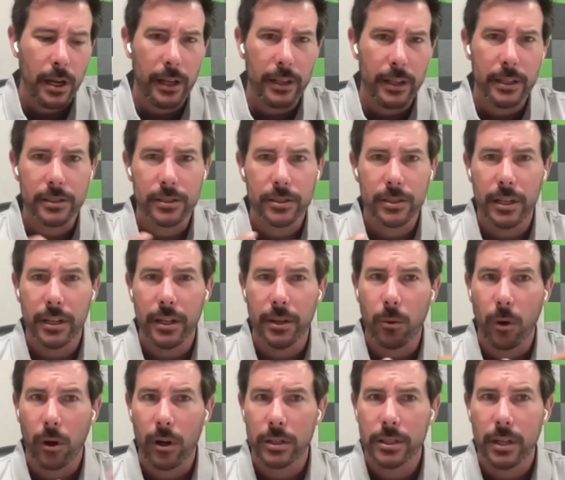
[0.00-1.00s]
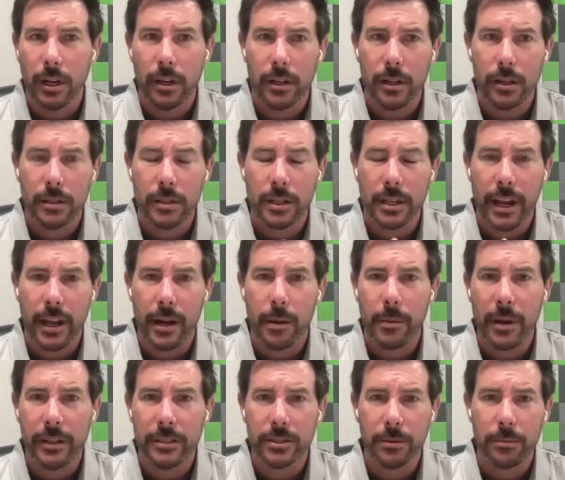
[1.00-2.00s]
And then Sydney worked on the
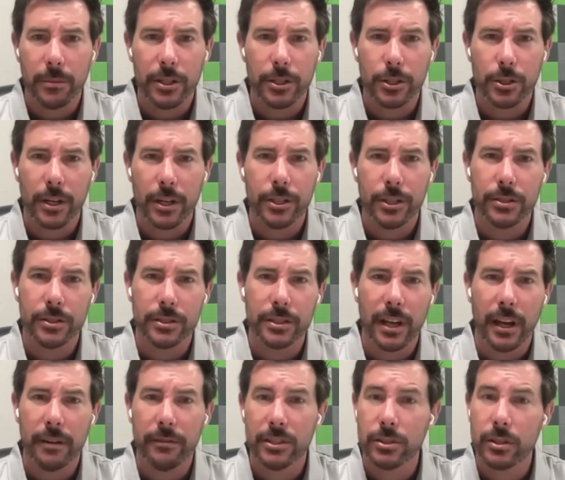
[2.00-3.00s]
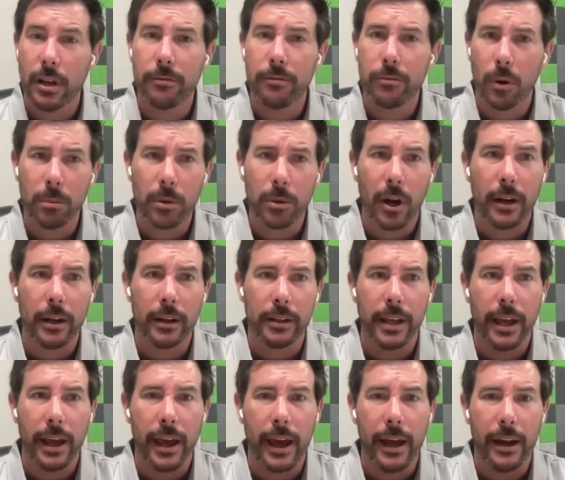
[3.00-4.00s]
database administration side of a software product
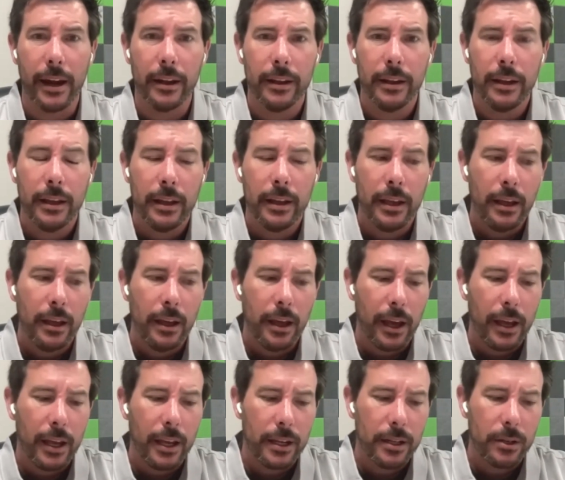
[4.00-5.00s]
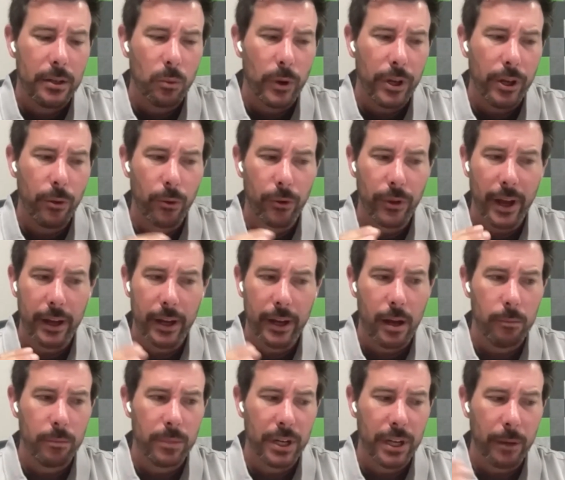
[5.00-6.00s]
they had. And we grew that
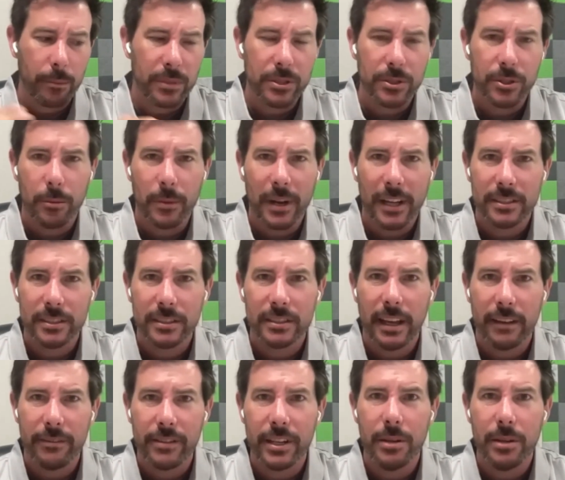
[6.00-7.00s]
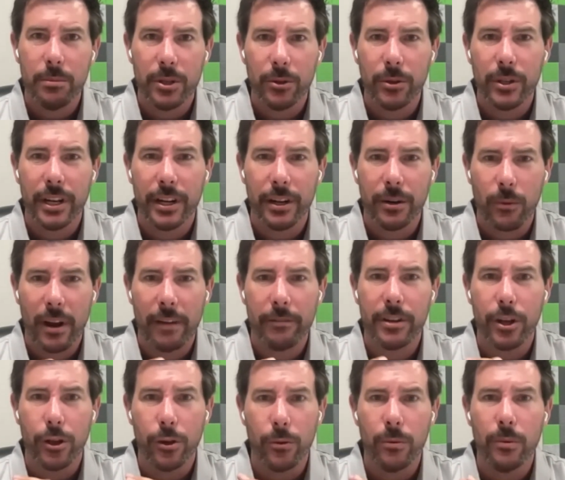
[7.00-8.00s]
company up until about seventy million in
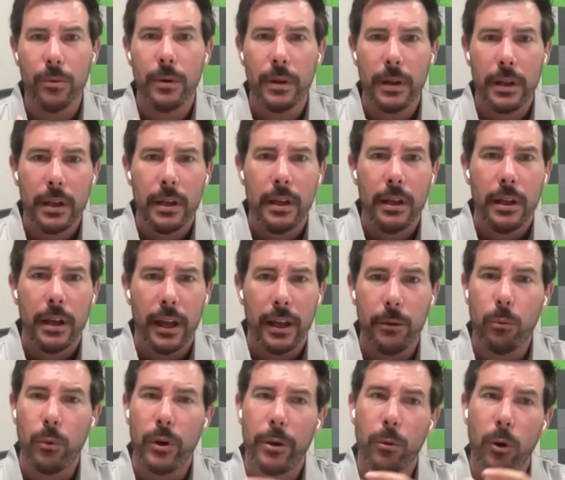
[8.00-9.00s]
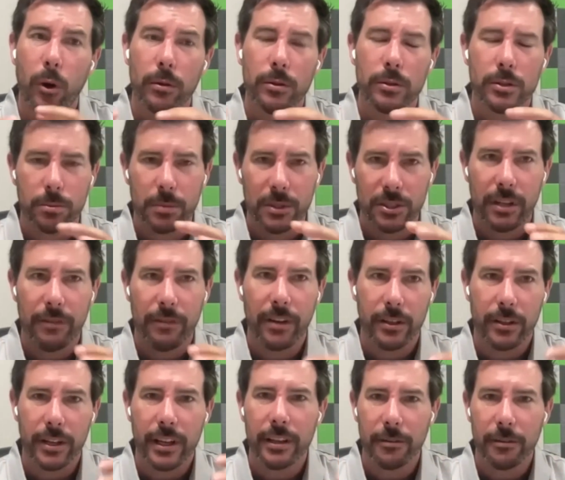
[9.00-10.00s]
revenue. And we were
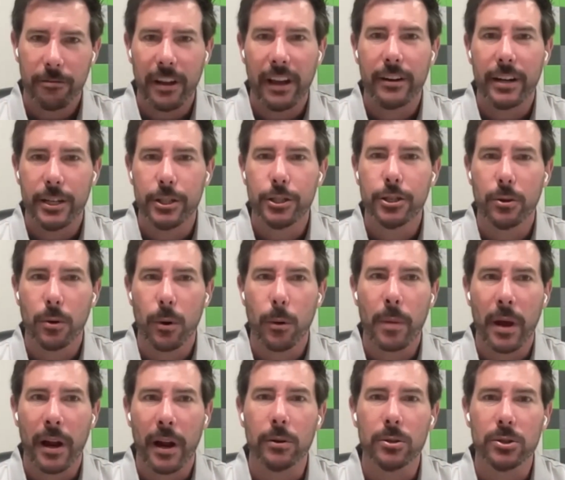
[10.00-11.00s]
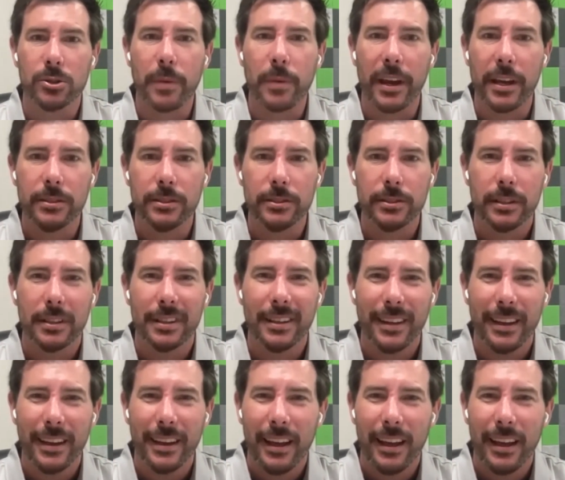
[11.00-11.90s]
specifically in the foundation repair space.